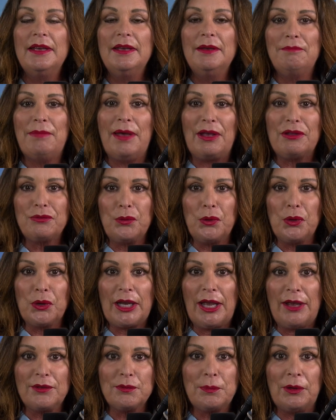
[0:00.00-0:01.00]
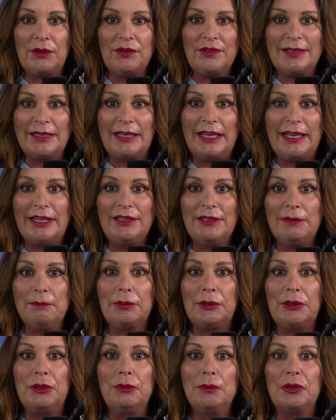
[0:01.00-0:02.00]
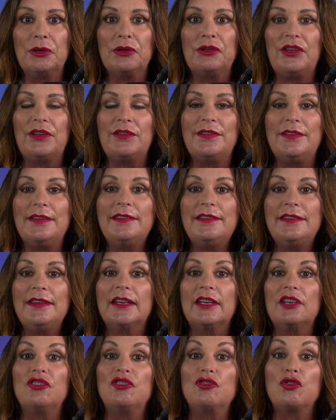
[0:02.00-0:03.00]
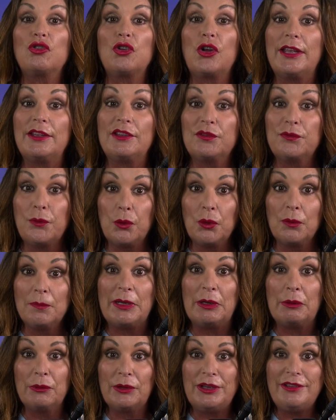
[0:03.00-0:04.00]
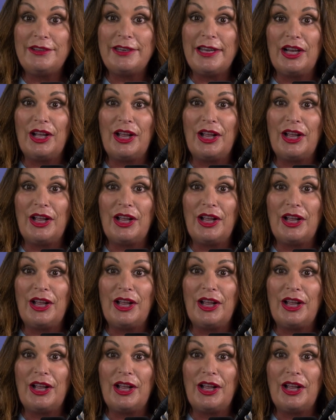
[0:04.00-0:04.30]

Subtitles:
BassForecast President Landon Bloomer says this tech is transforming retail.